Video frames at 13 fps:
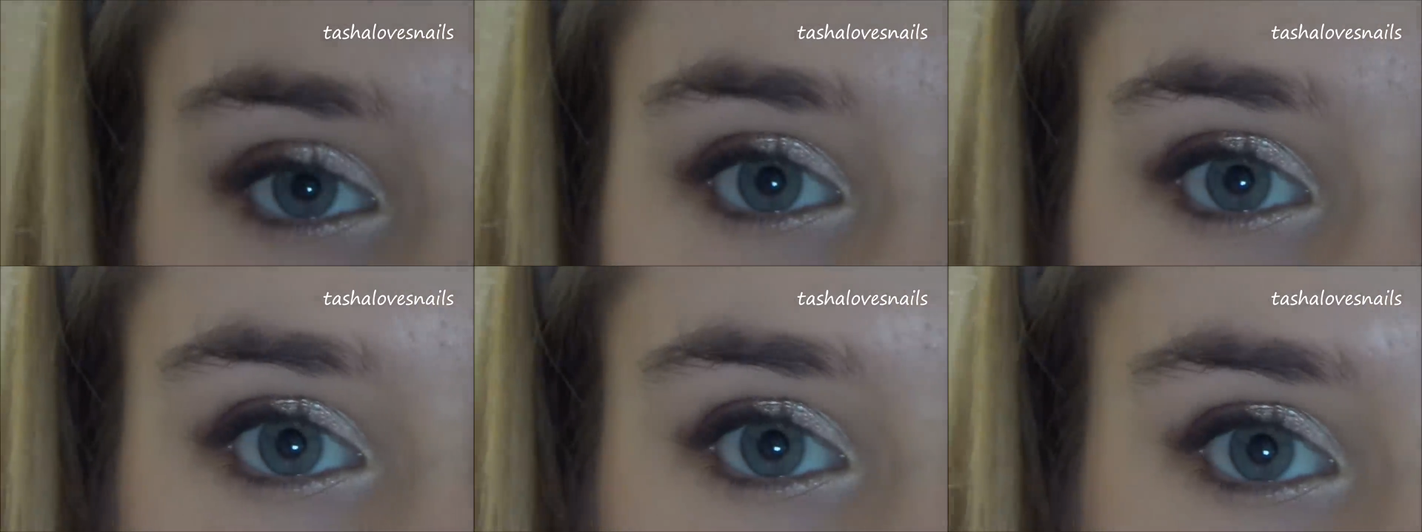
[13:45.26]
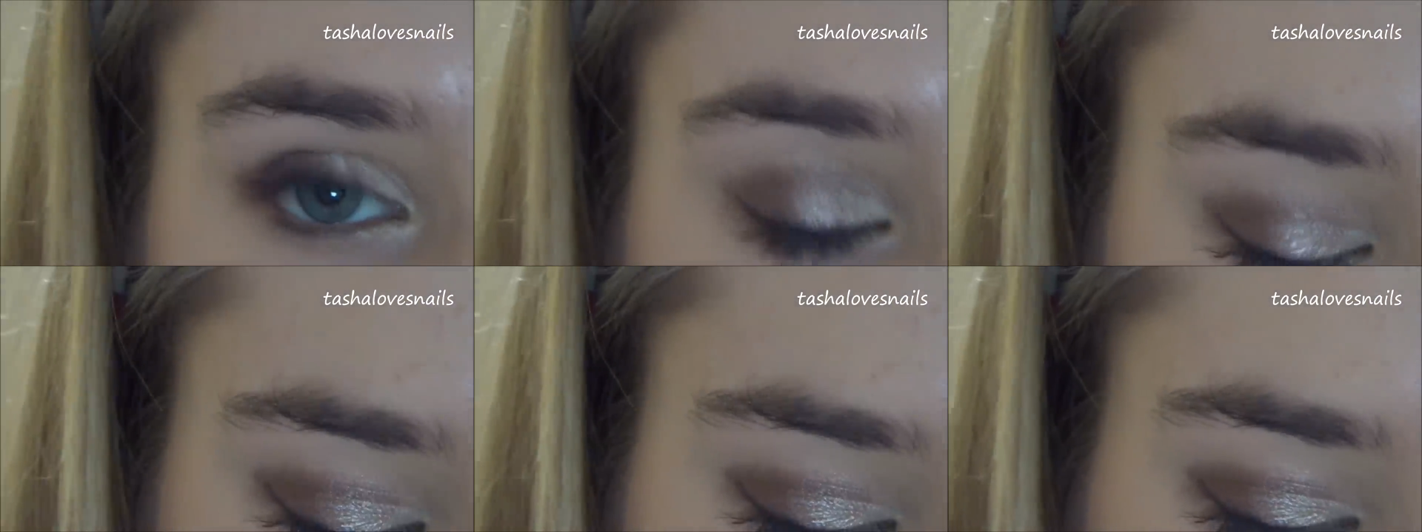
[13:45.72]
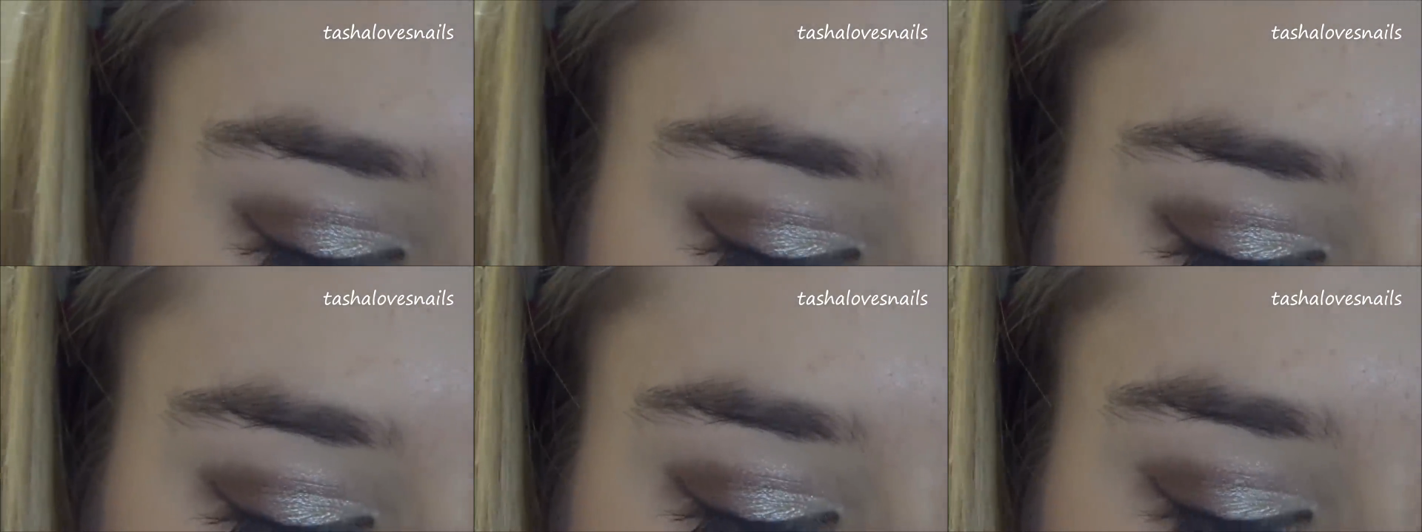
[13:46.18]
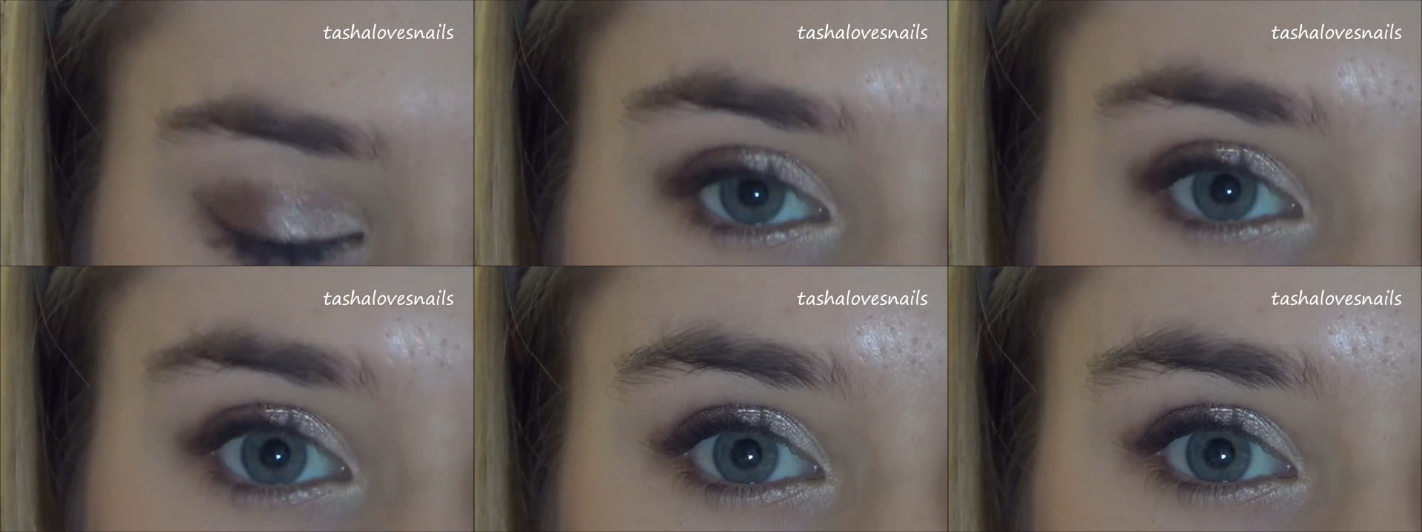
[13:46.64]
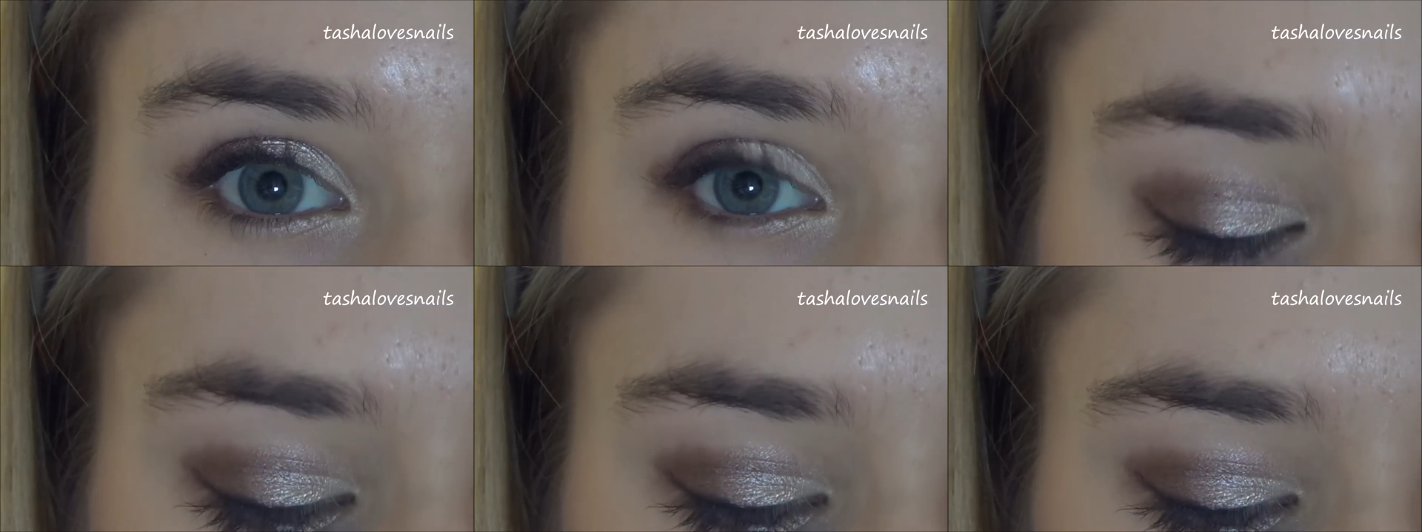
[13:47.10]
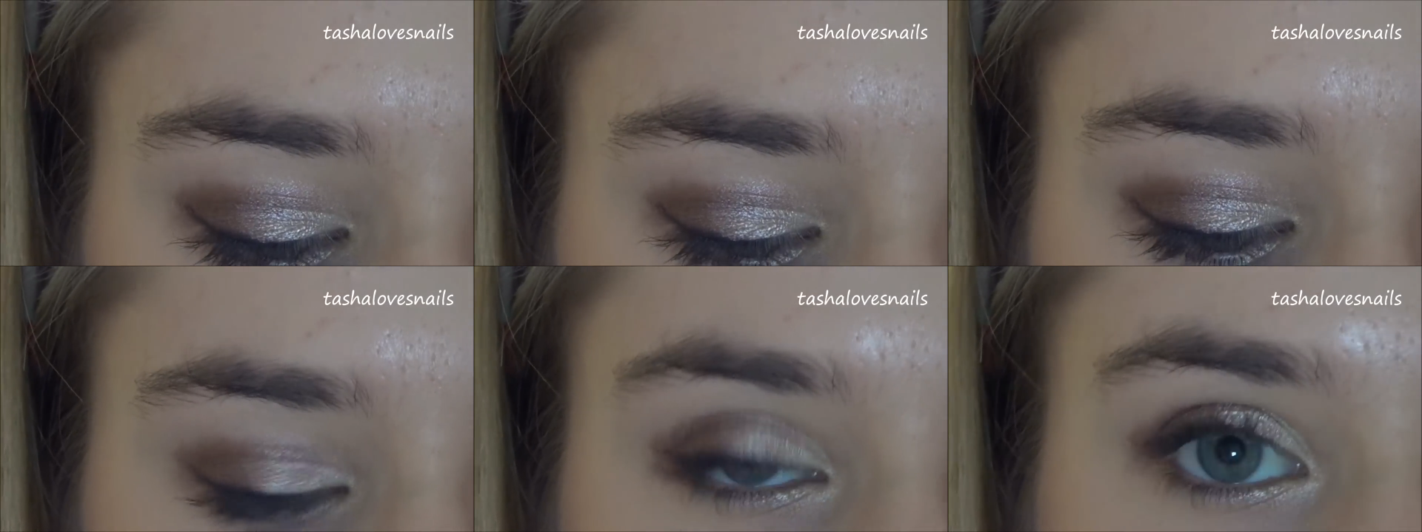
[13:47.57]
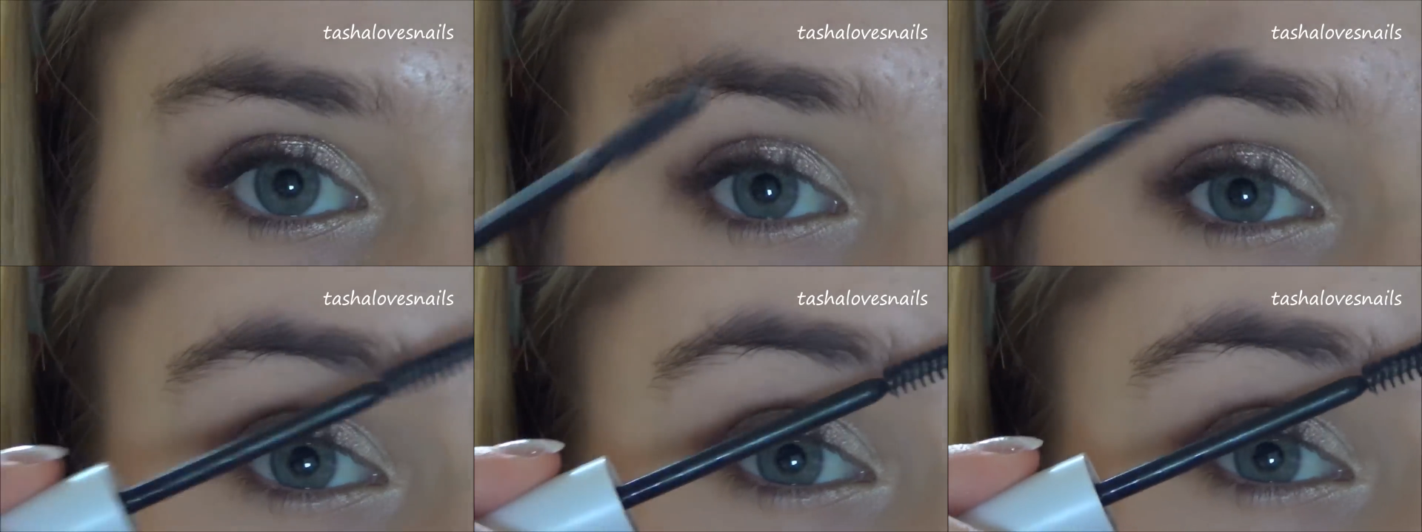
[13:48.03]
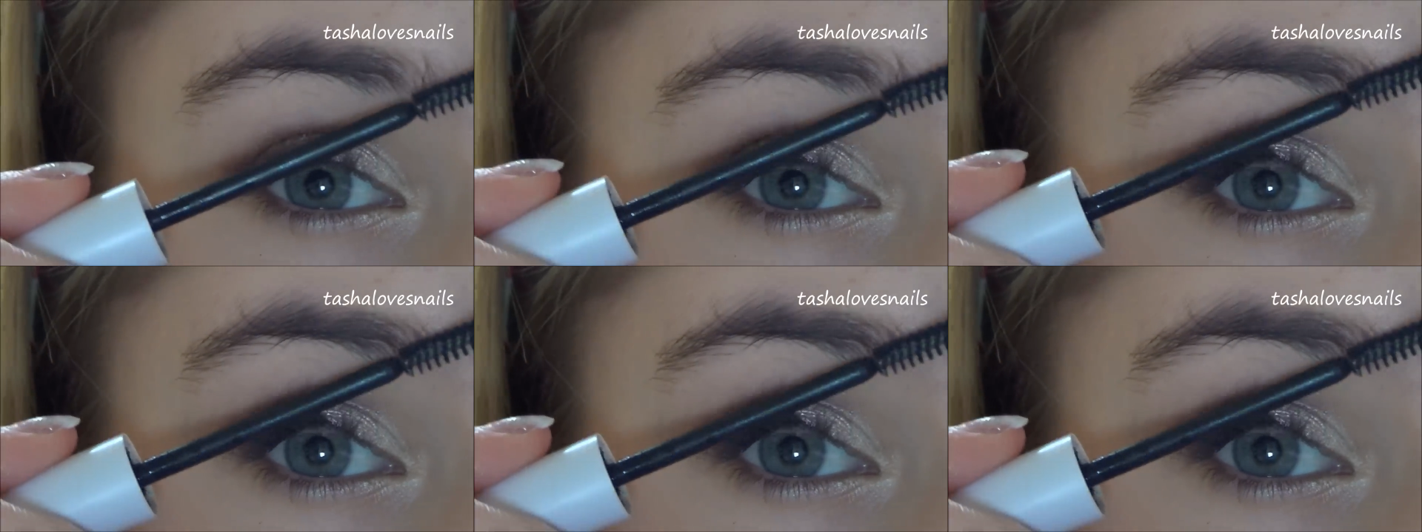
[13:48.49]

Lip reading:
Nobody's mouth can be seen.